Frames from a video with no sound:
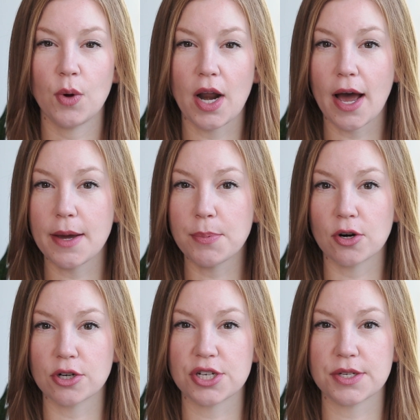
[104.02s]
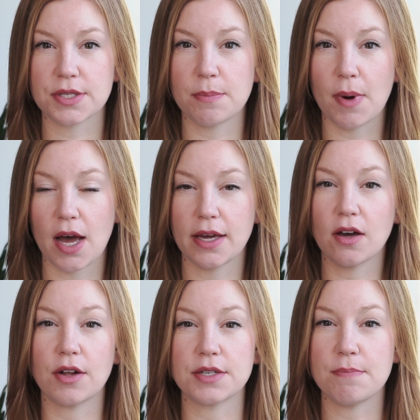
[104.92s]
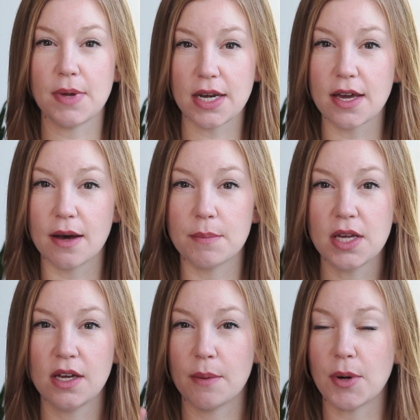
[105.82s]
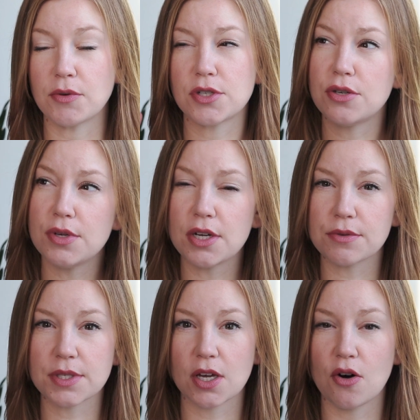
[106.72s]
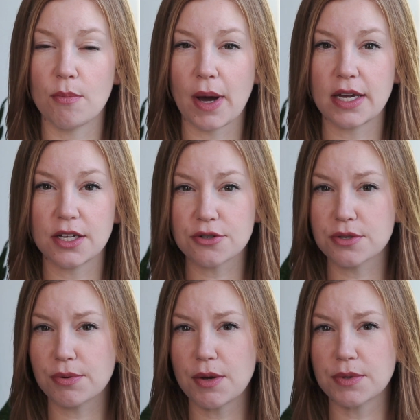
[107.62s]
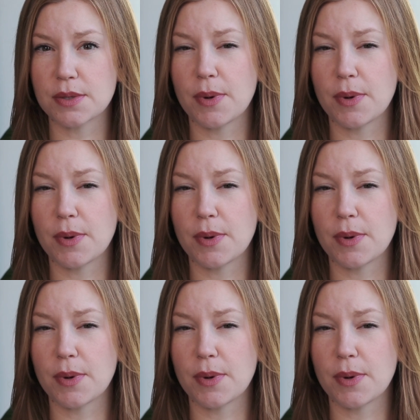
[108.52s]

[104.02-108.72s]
When I purchased my condominium about 2 years ago, my interest rate was